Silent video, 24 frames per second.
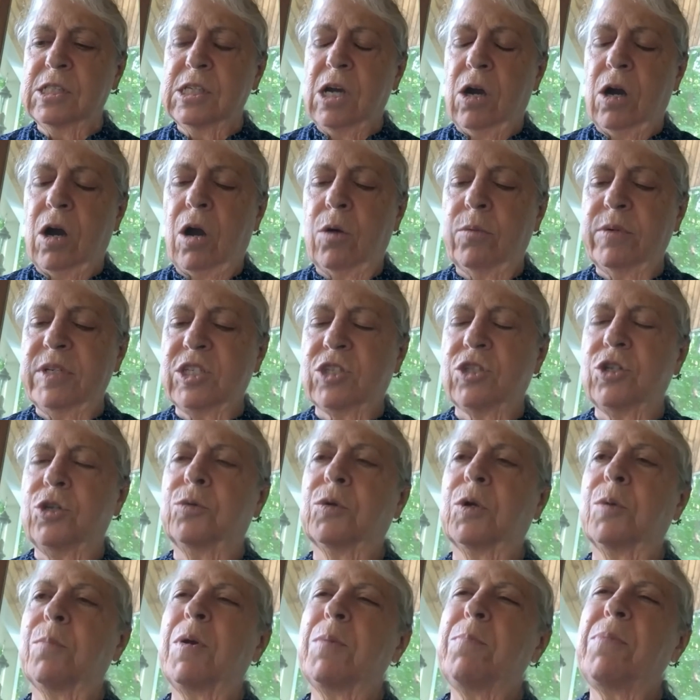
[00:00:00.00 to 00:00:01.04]
always knew
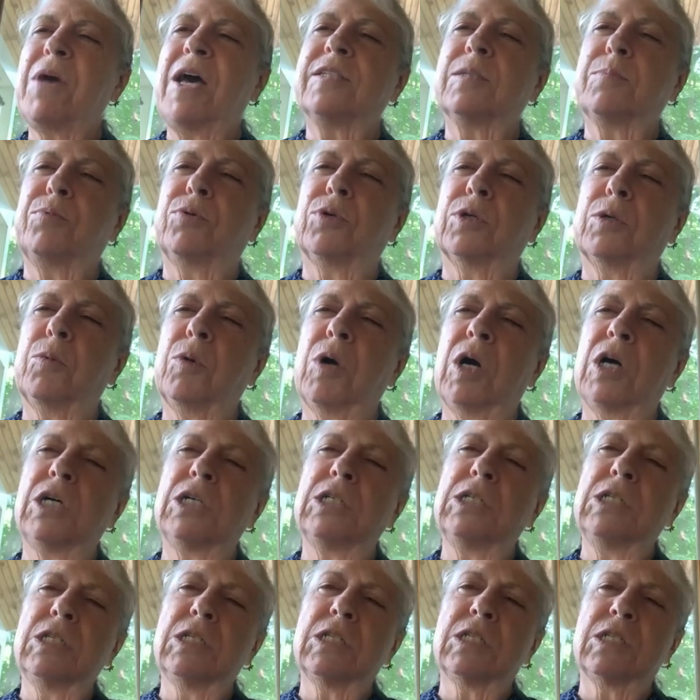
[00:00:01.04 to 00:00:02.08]
where my passport
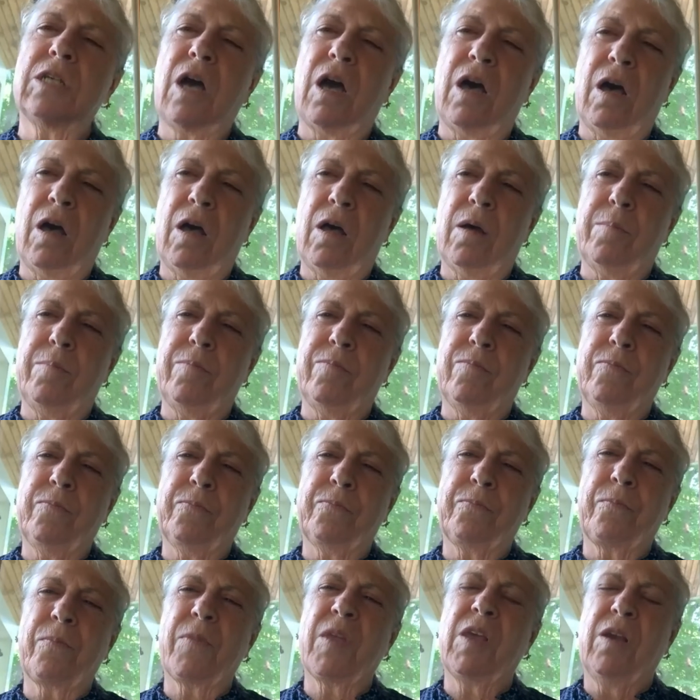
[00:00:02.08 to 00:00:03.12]
was. I'm
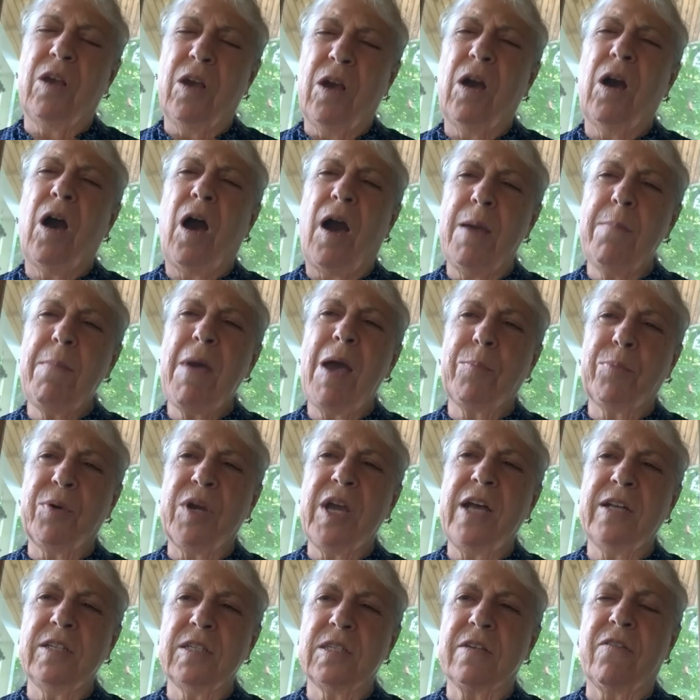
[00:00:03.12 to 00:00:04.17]

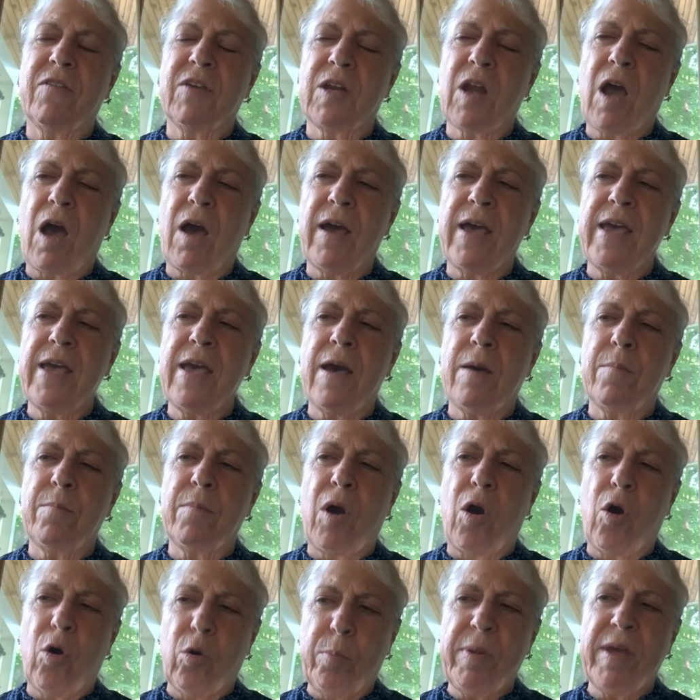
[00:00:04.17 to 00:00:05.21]
apprehensive, and I am
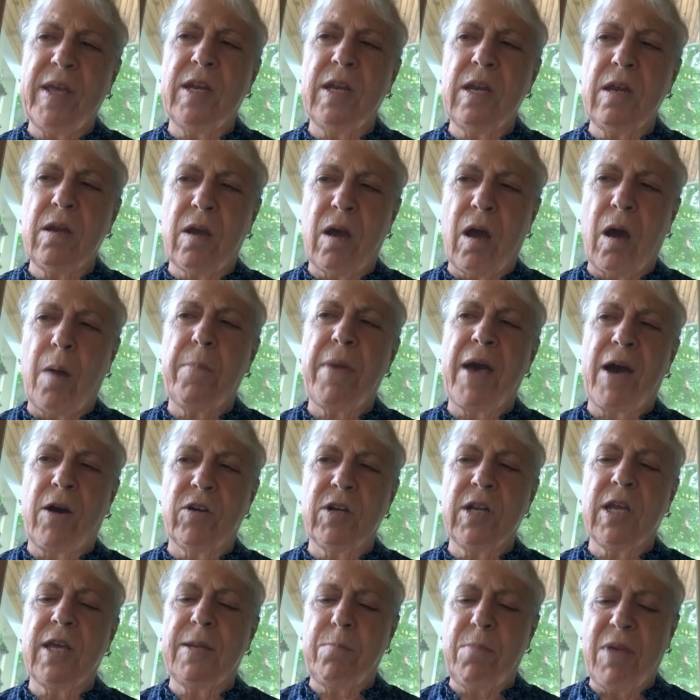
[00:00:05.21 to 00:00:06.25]
open about
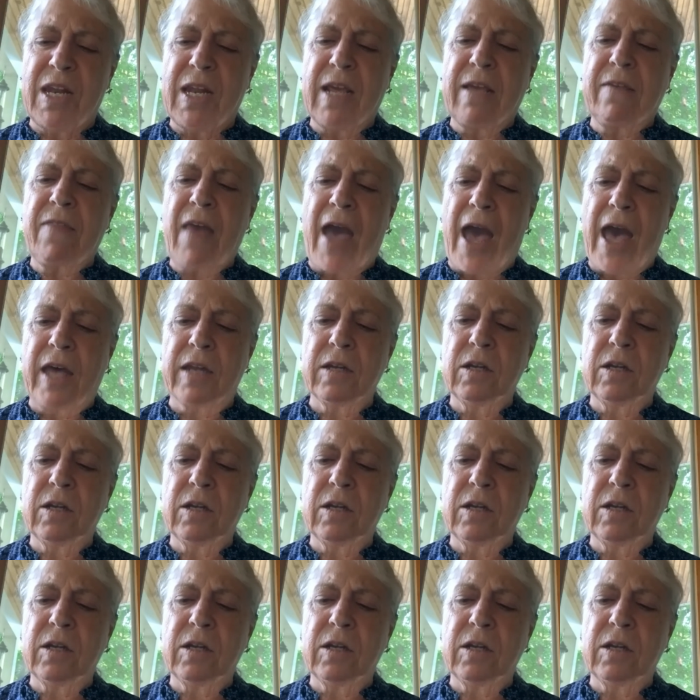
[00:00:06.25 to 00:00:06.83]
admitting that.